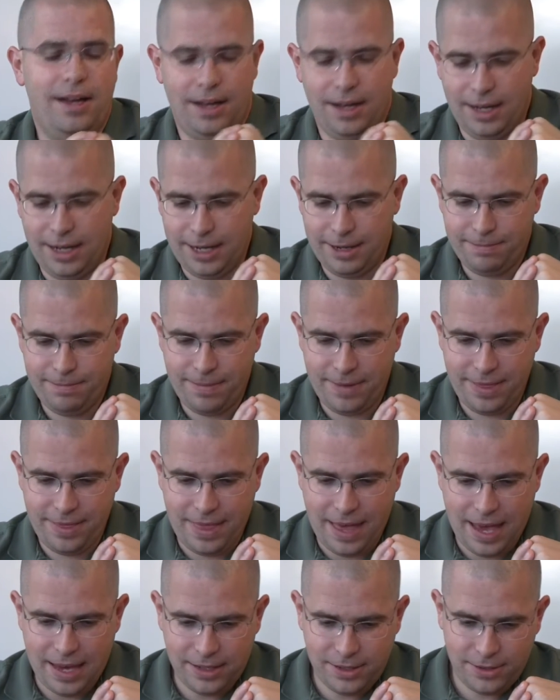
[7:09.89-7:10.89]

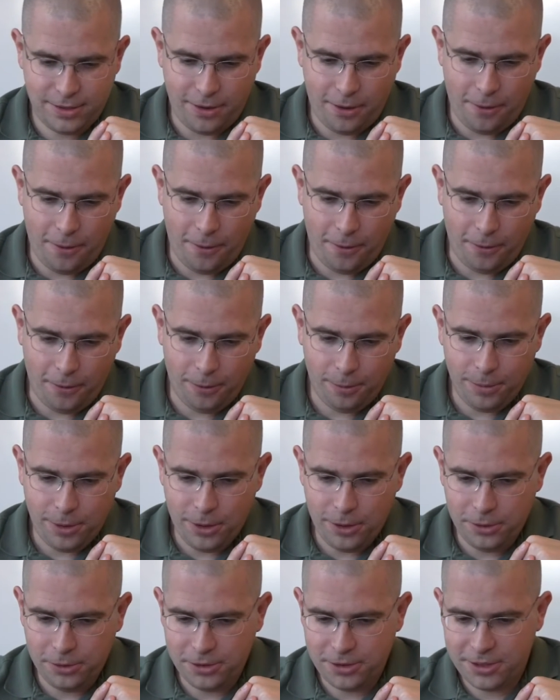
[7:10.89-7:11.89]
That's
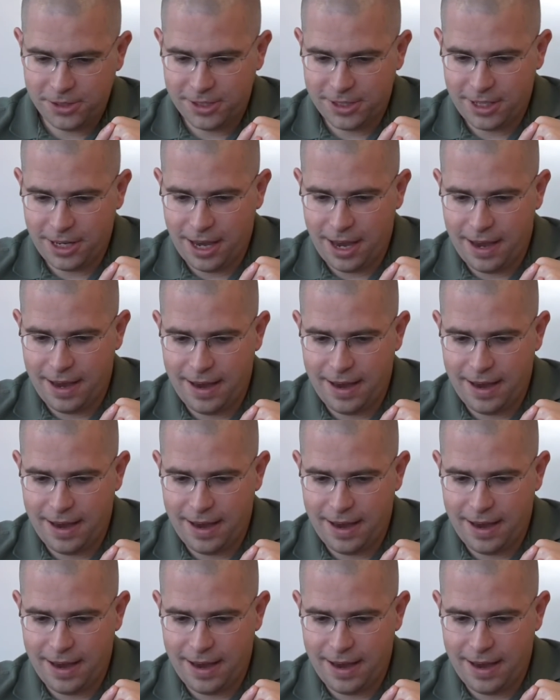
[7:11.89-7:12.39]
almost